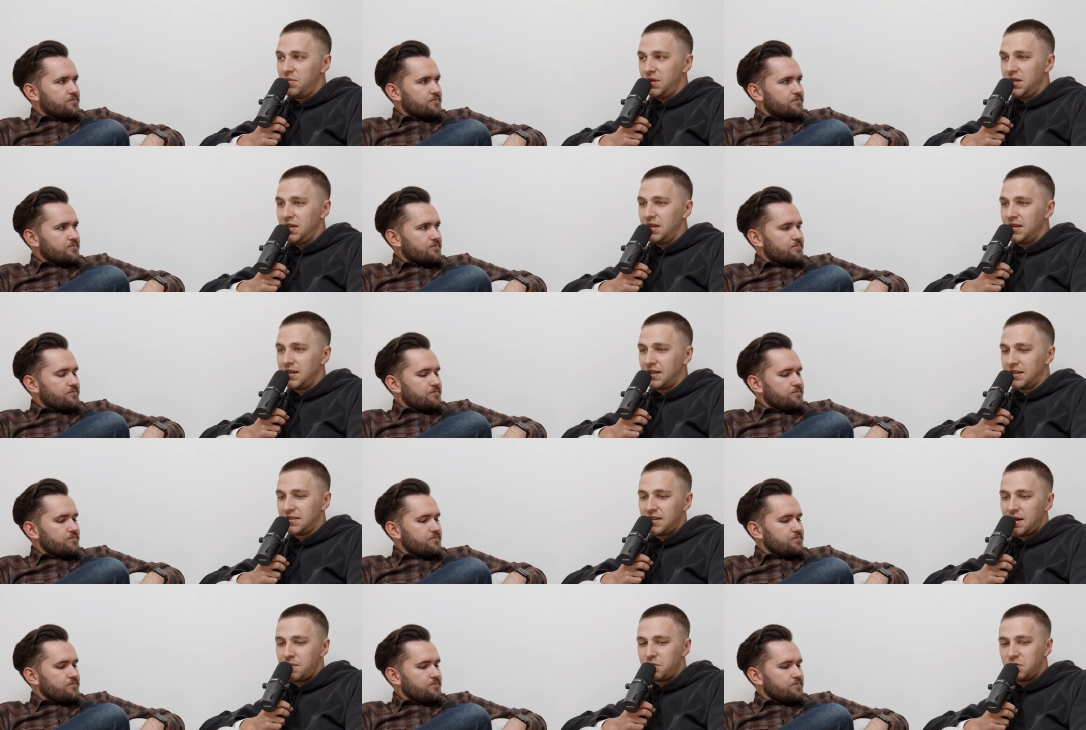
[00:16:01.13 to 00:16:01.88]
Speaker 1: be an
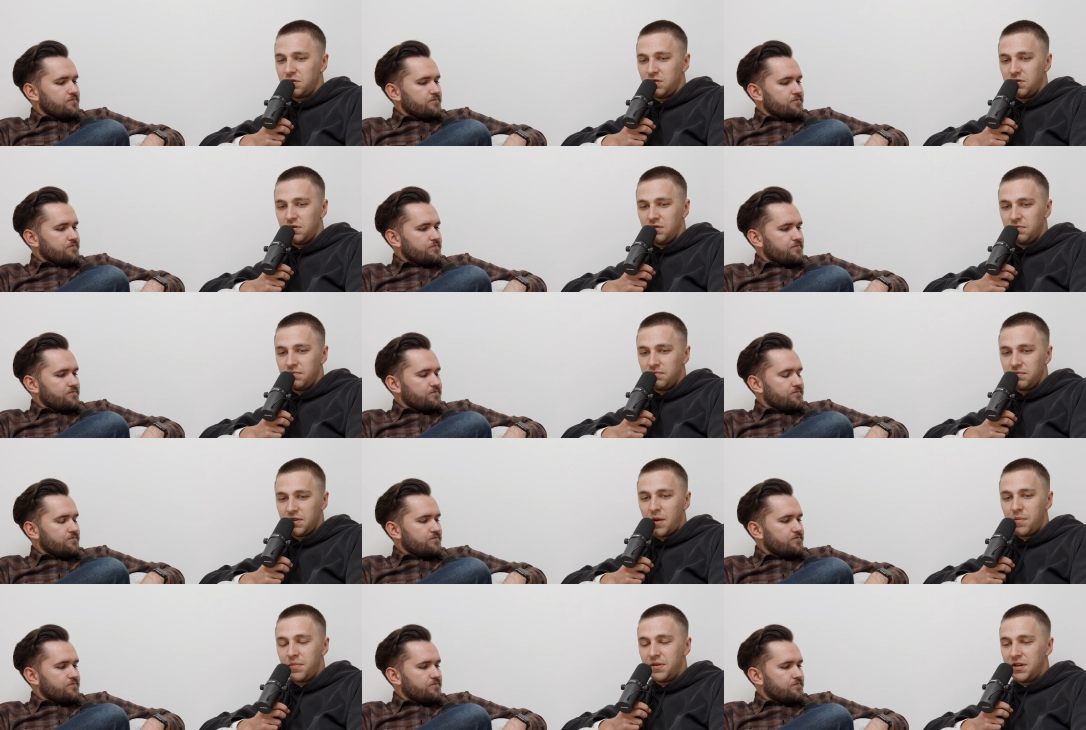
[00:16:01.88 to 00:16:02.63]
exceptional
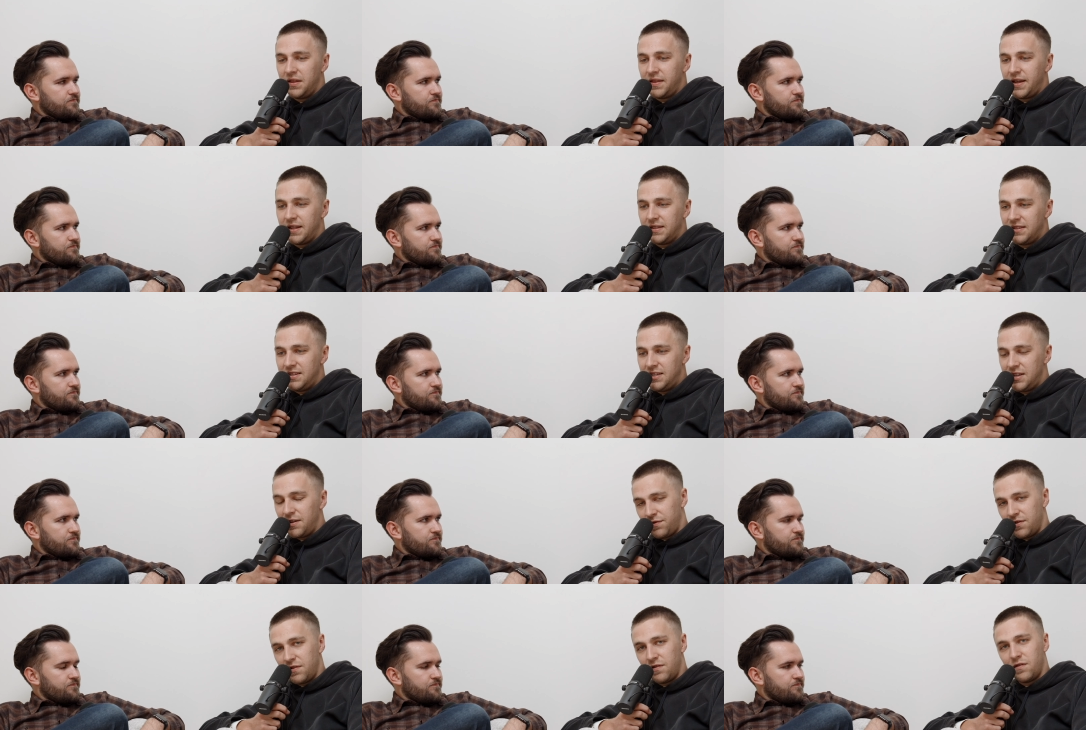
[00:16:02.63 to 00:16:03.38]
company that's
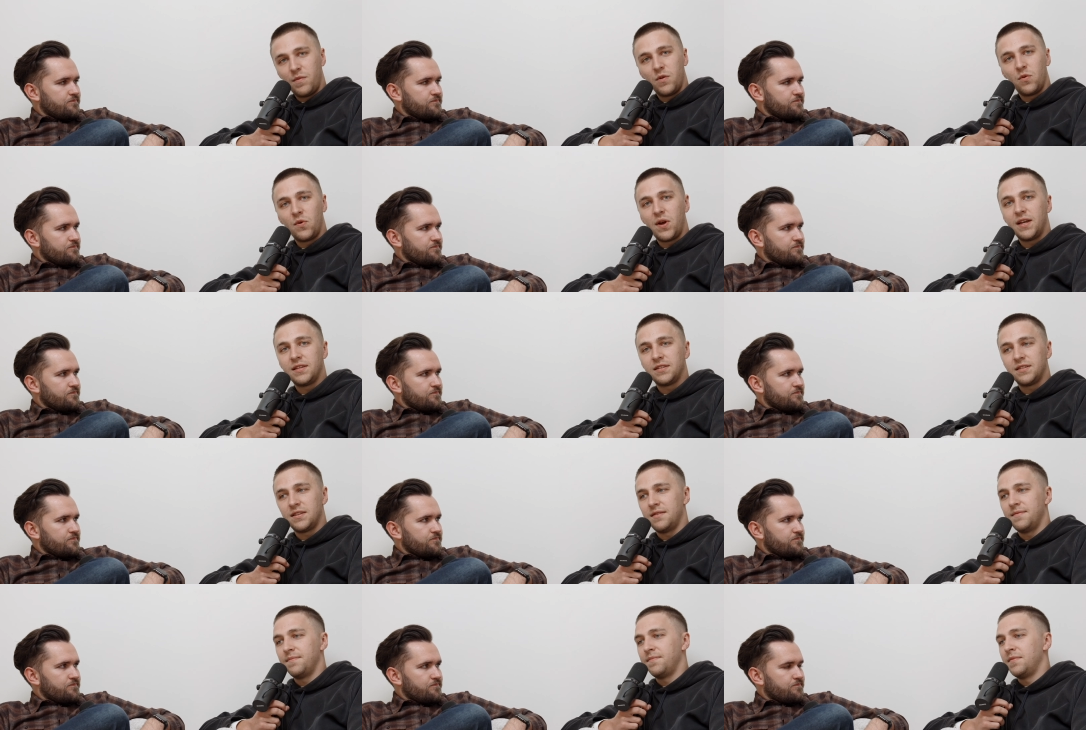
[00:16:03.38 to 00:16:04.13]
different from the
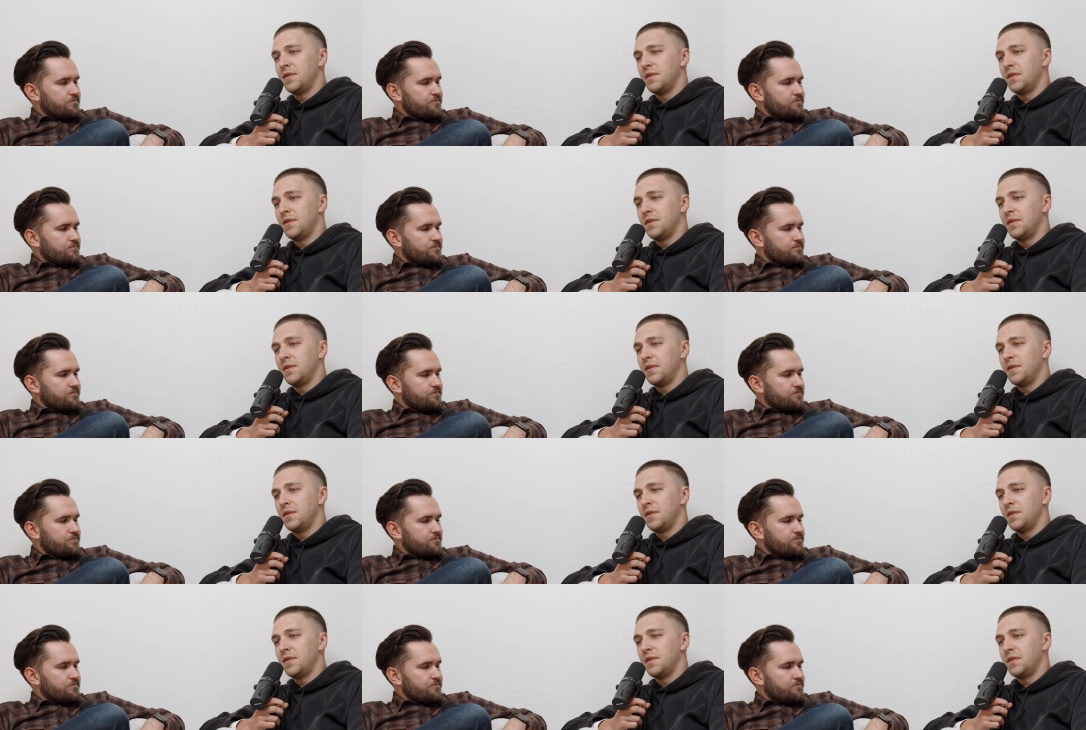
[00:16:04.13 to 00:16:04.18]
rest.